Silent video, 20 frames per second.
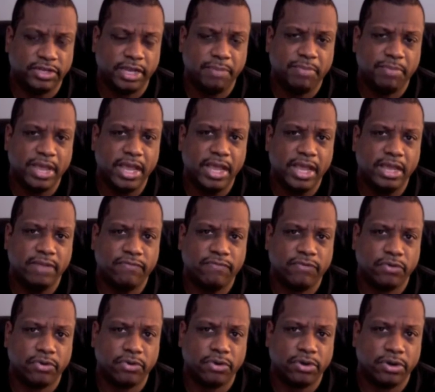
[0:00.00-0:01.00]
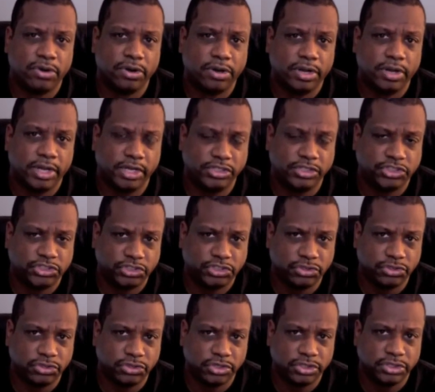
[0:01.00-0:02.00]
they paid for
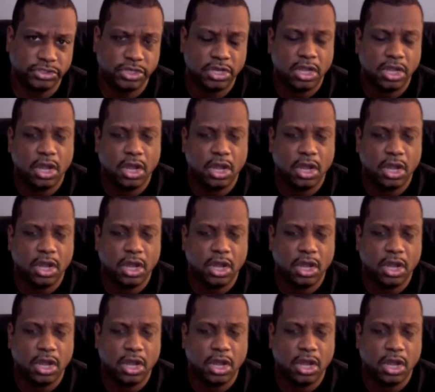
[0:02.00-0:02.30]
insurance.